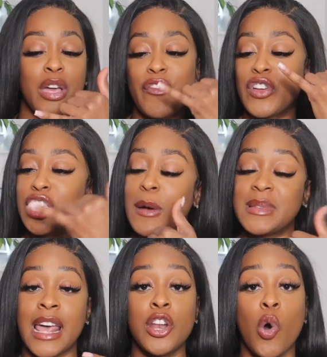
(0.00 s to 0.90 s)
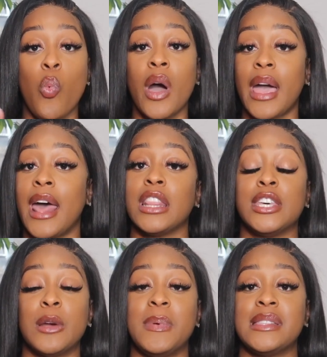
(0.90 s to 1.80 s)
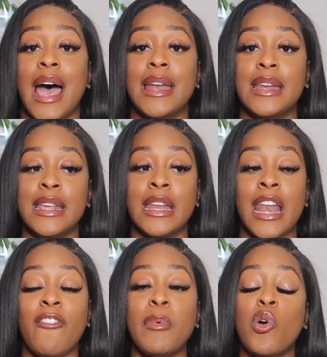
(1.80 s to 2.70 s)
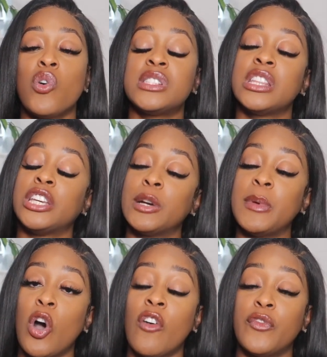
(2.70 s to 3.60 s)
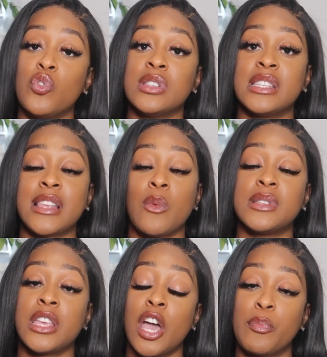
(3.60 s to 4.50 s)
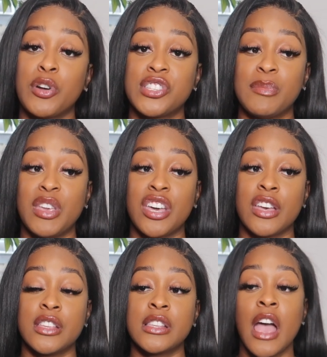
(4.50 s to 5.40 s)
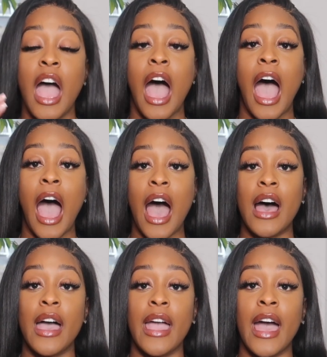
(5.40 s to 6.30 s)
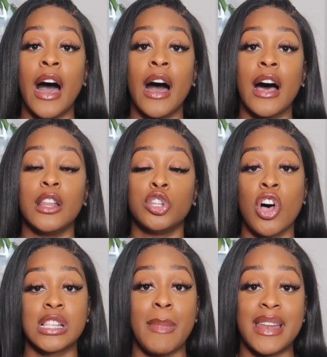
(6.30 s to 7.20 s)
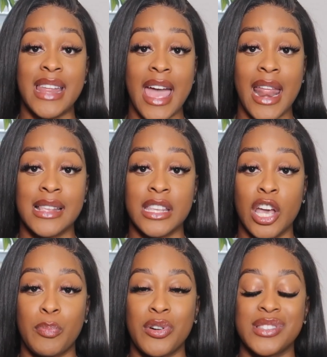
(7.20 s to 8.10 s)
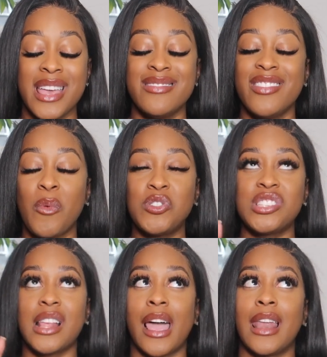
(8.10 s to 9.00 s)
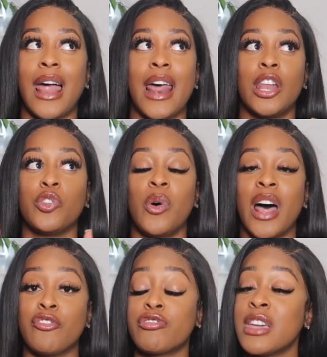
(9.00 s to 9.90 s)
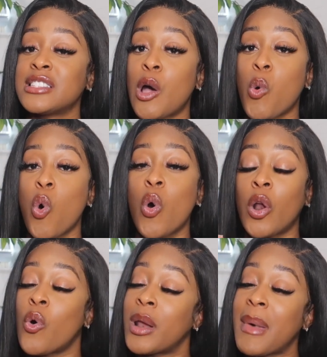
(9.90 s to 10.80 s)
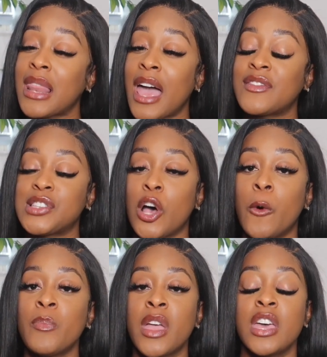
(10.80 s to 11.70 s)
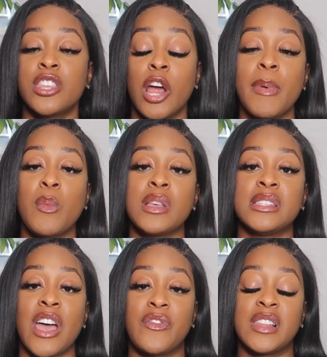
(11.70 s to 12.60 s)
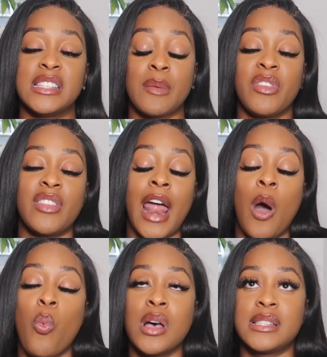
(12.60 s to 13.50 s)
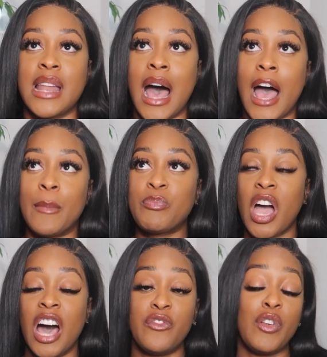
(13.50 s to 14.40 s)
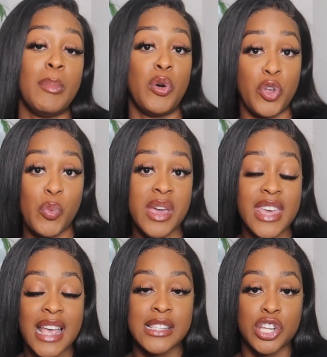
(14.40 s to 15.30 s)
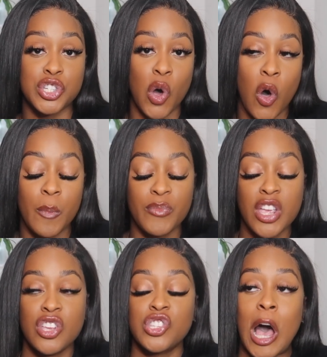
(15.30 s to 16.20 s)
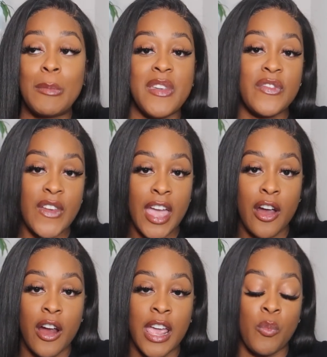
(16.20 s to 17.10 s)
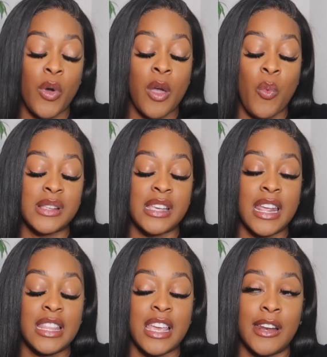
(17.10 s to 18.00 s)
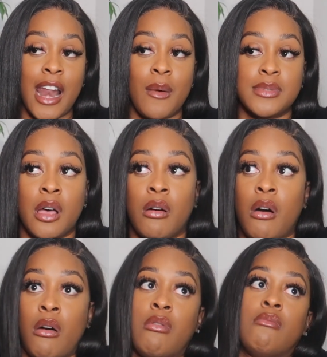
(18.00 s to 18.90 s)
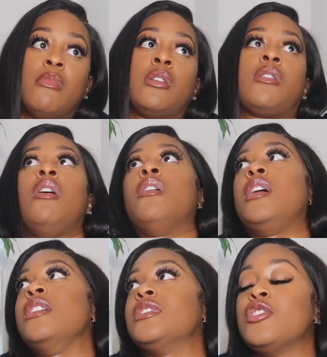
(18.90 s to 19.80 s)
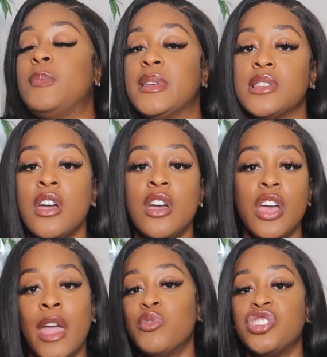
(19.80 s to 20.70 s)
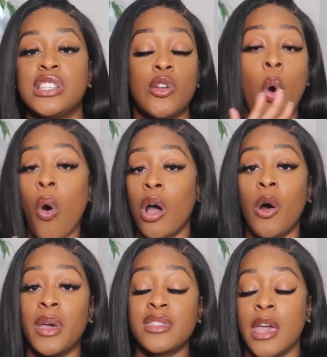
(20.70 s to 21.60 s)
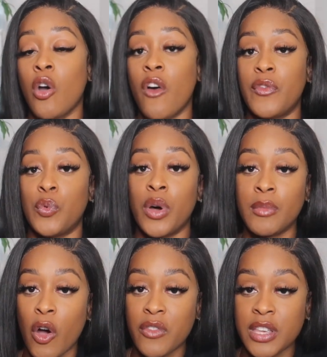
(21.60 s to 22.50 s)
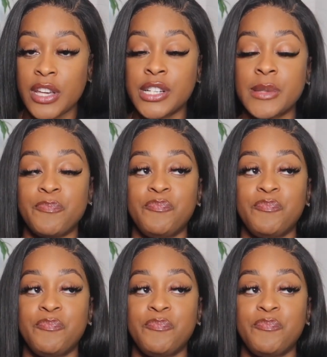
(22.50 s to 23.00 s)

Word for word: looking for a therapist. I didn't know what kind of therapist I needed. And I've been going to therapy off and on since I was a young person because I uh, lost my dad as a young person. And then there was just like a lot of little other things that were going on in my life. So therapy was definitely something that I was not unfamiliar with as an adult. So I'll be fair, it, it It wasn't anything that I was like, oh my God, I need therapist. It was just an ongoing thing off and on over the years.